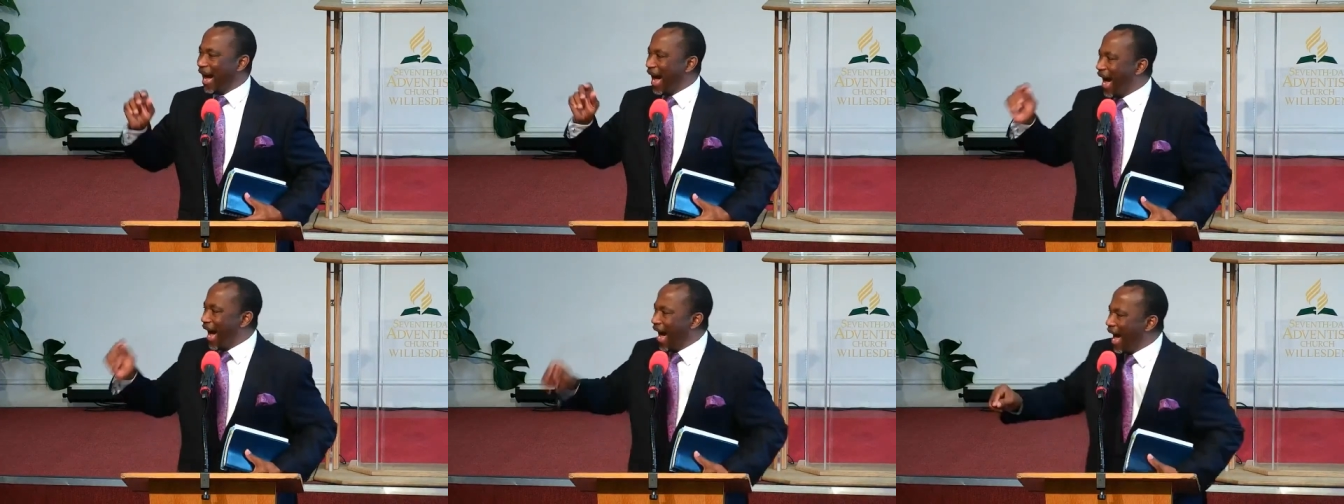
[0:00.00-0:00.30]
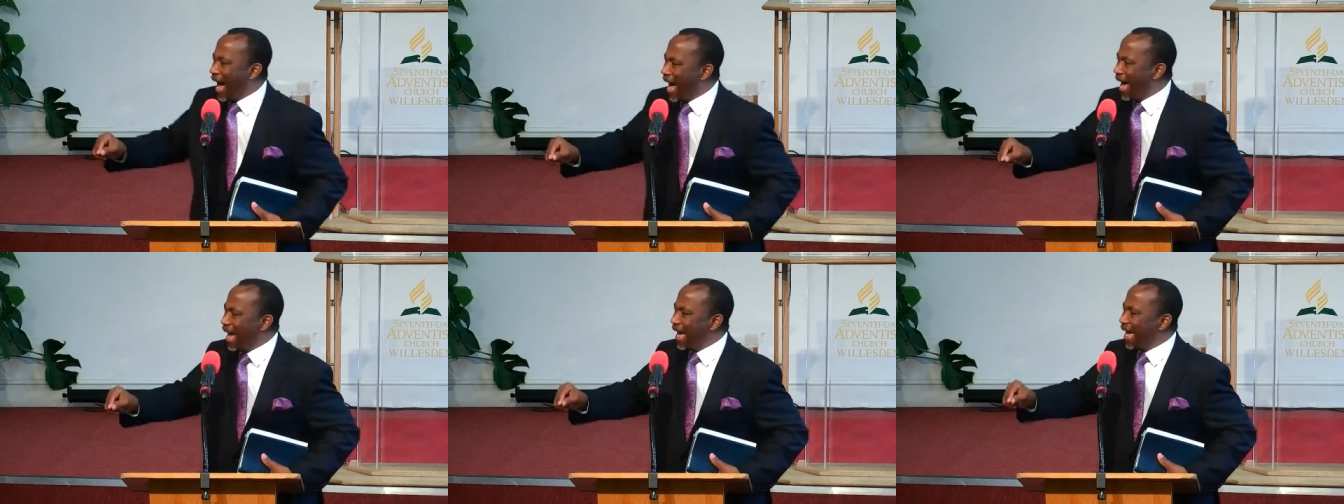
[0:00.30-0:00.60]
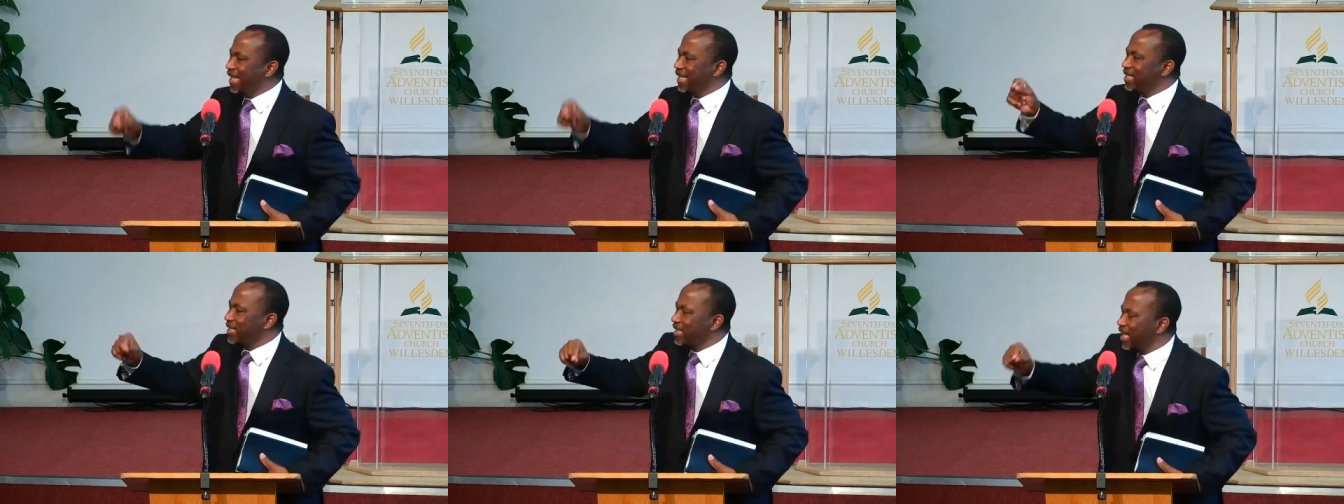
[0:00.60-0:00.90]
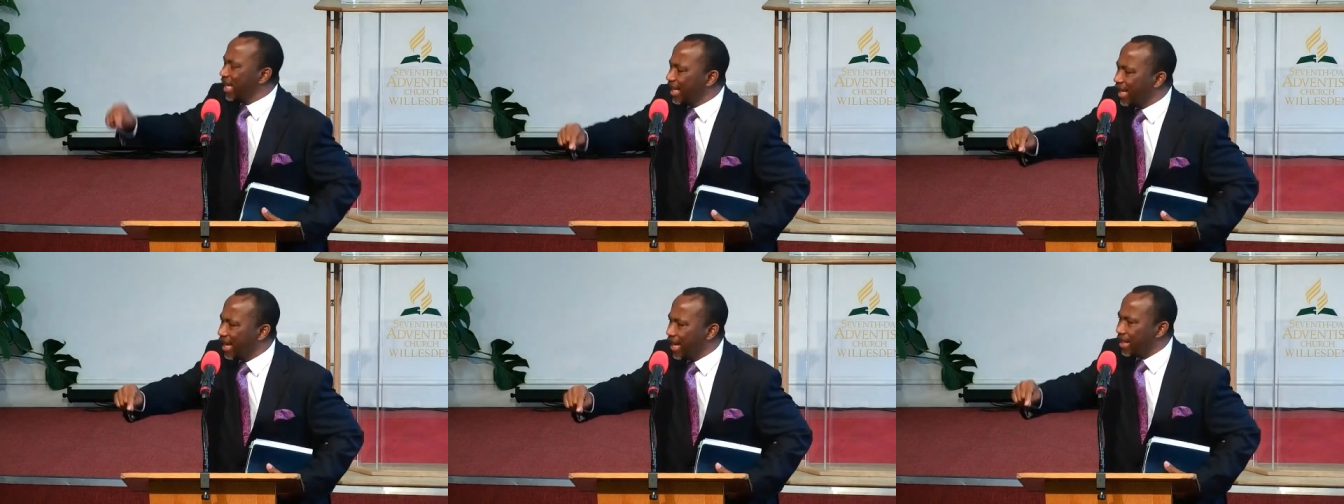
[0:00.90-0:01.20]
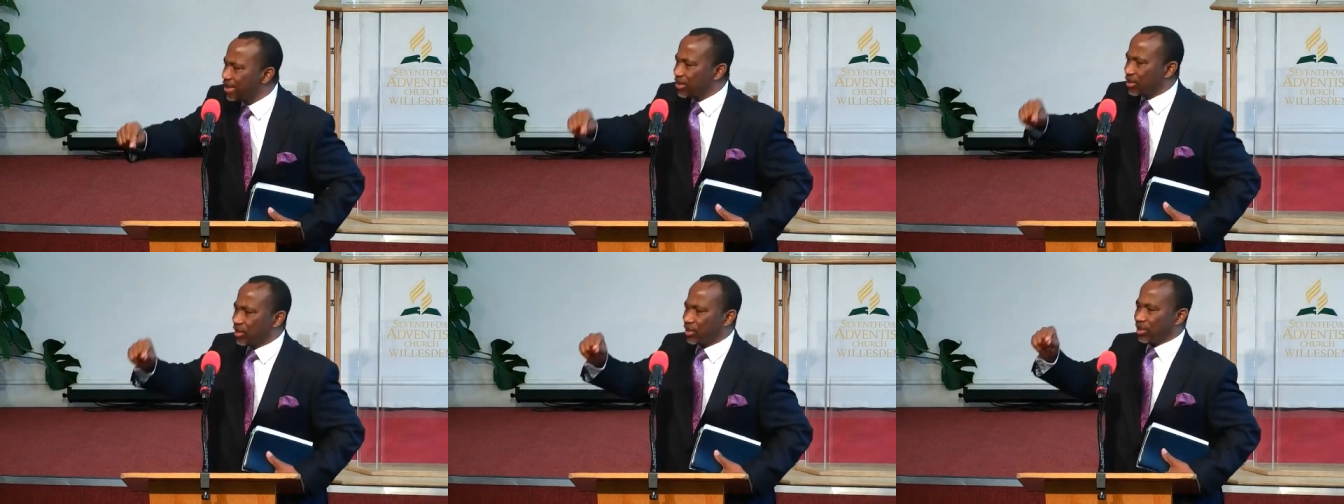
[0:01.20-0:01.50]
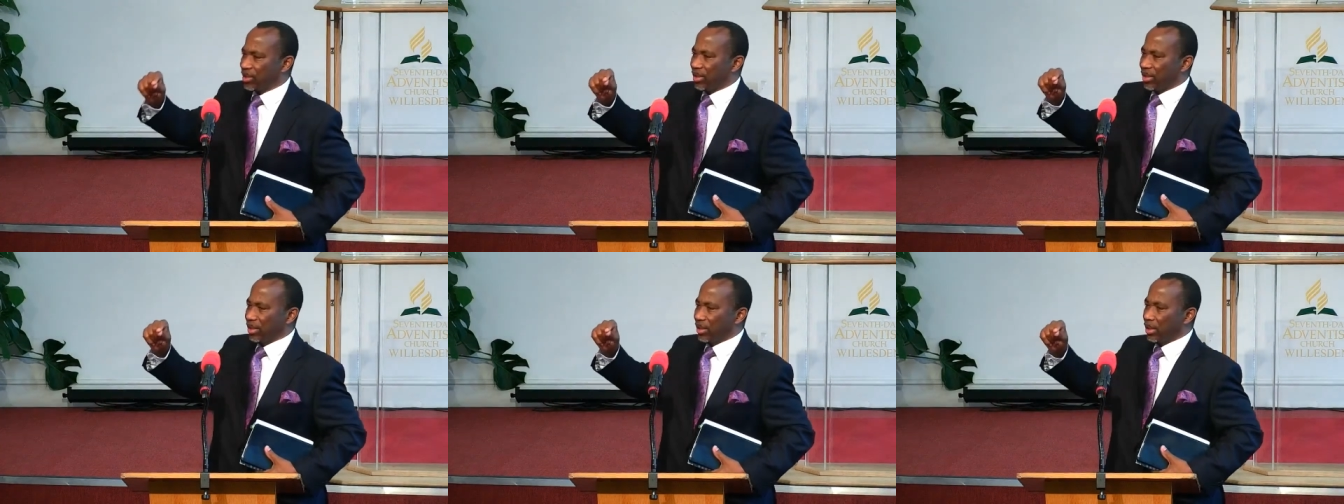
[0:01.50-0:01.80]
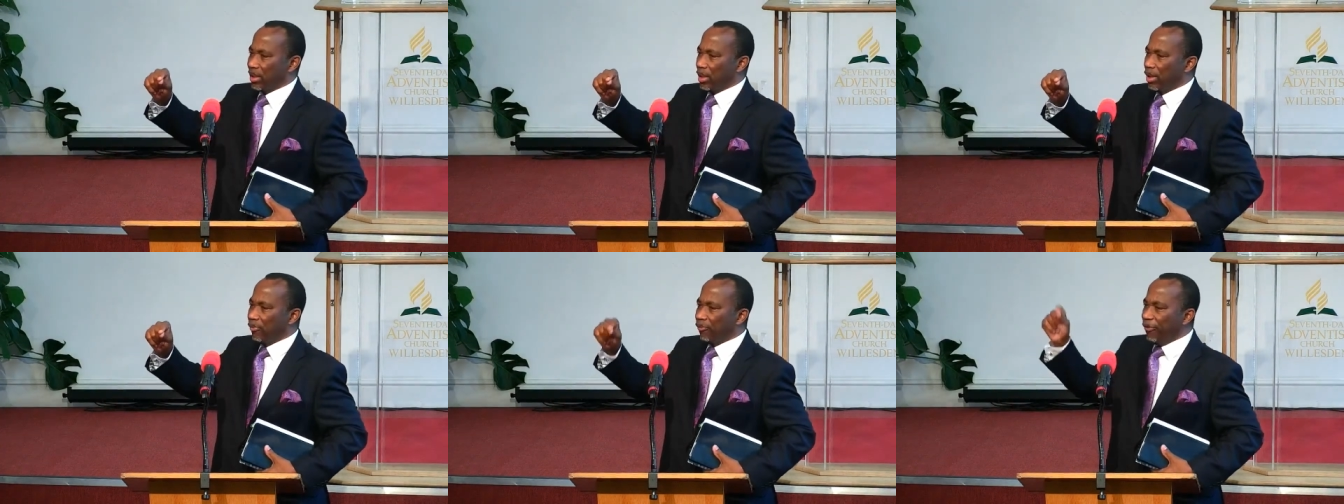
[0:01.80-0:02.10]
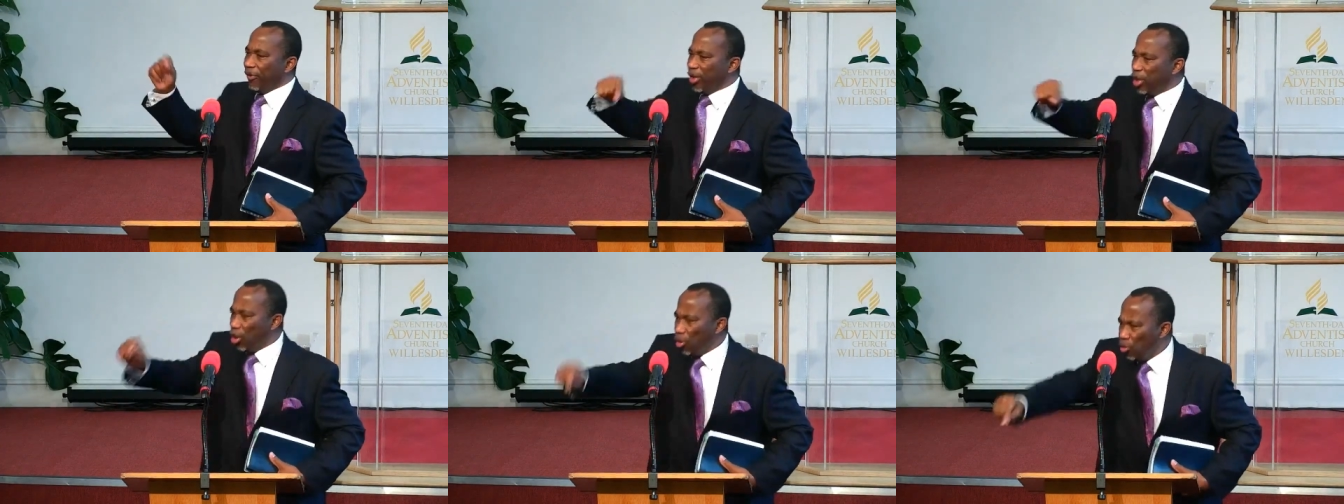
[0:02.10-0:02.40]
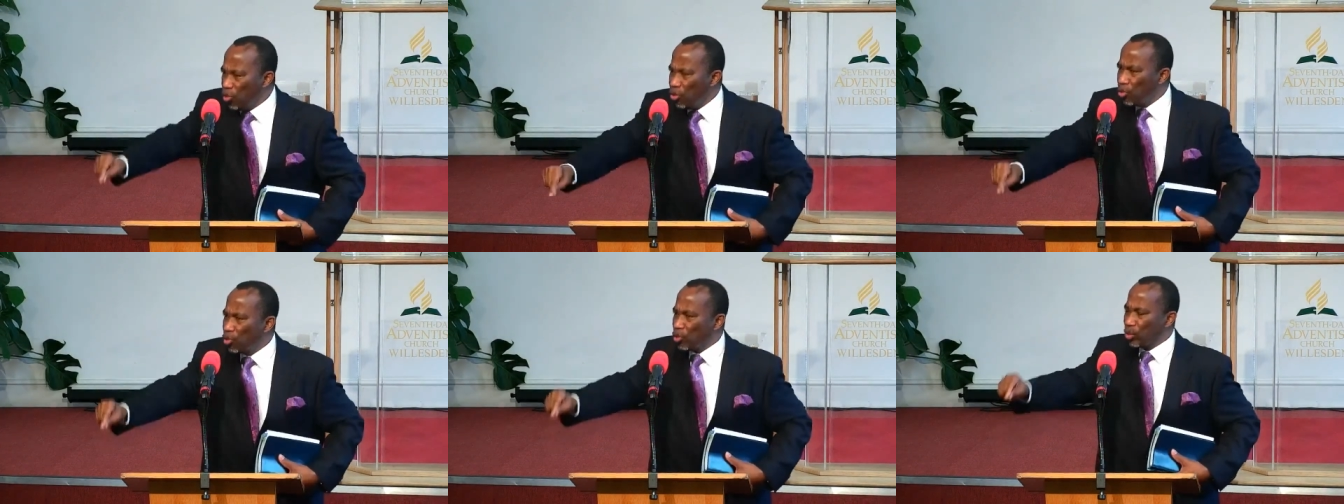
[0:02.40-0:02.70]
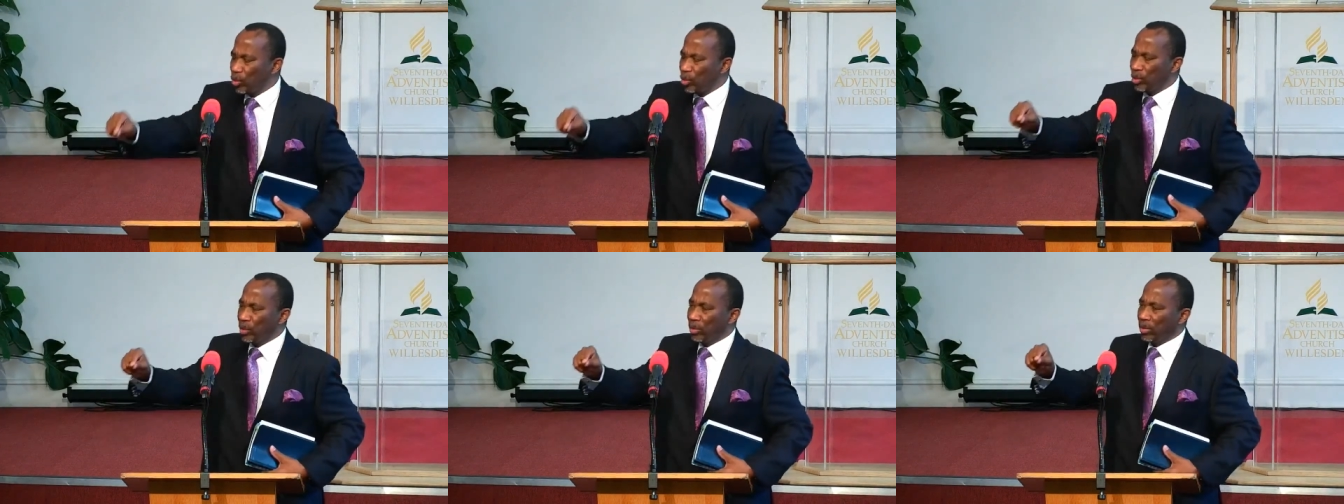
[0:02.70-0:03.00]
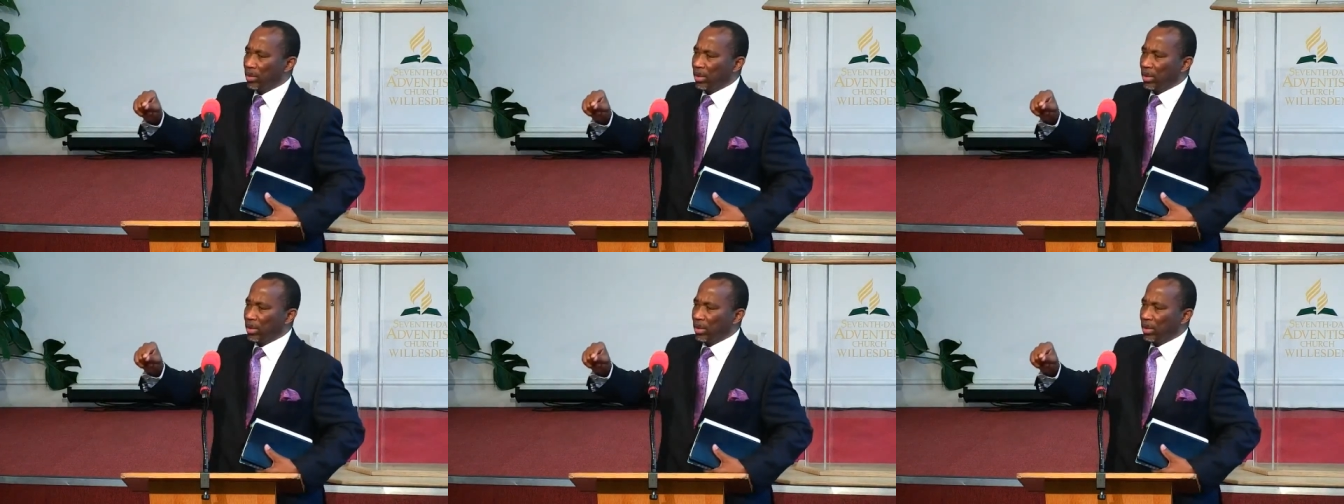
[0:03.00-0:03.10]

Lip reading: I did it for you.